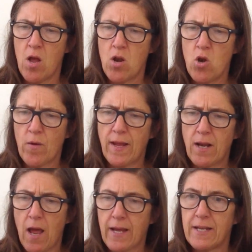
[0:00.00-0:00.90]
Looking
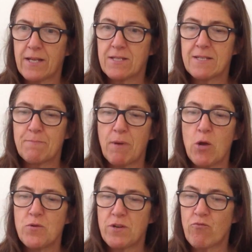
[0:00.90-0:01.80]
like an
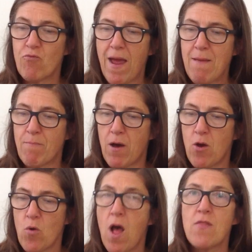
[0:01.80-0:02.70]
exploded
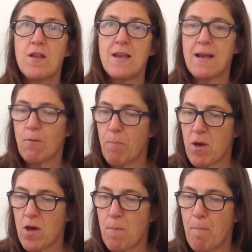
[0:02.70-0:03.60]
rainbow, the little
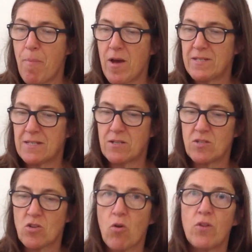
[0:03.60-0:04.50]
bird burst into
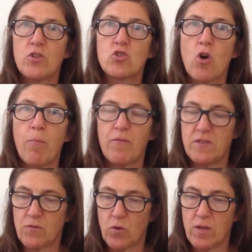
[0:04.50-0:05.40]
song at the top of
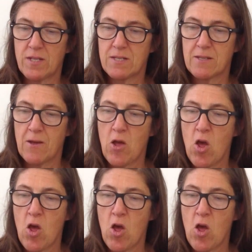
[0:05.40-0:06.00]
his voice.